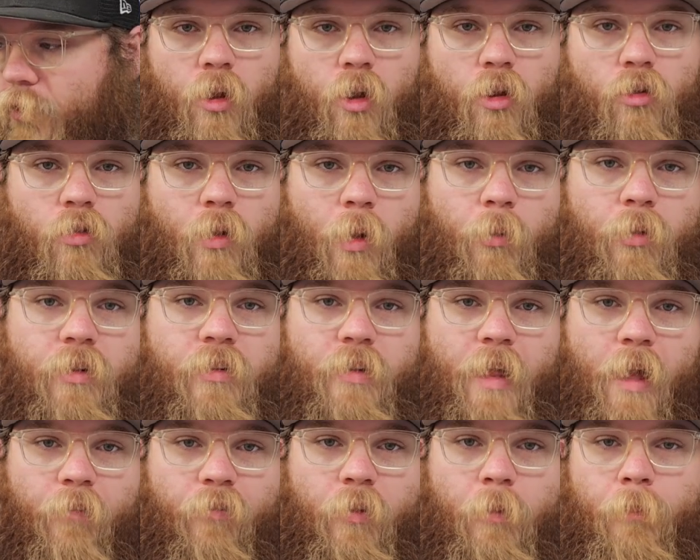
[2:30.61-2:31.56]
So I would
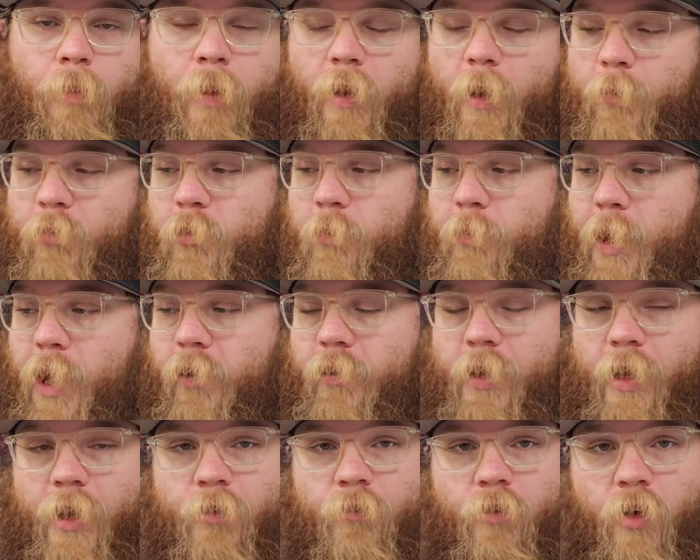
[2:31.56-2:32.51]
definitely pick up some
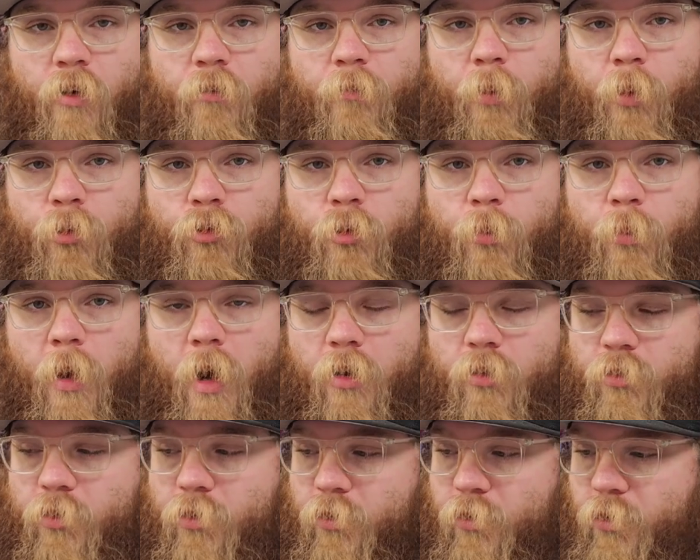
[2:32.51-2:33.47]
Paldea Evolved booster
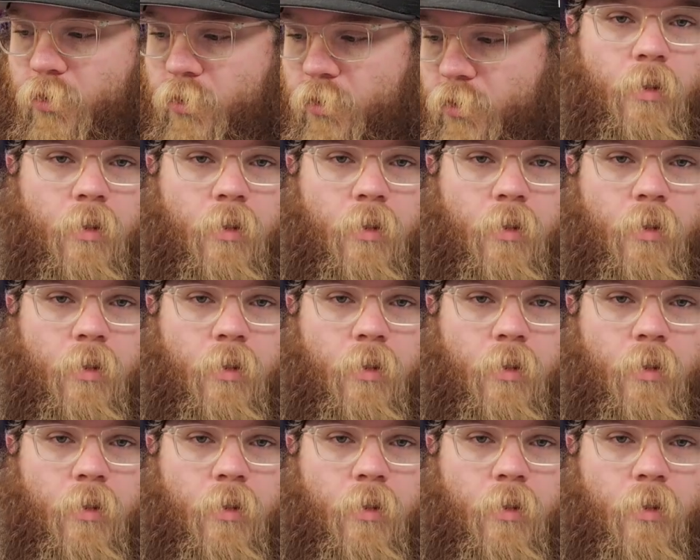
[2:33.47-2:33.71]
boxes.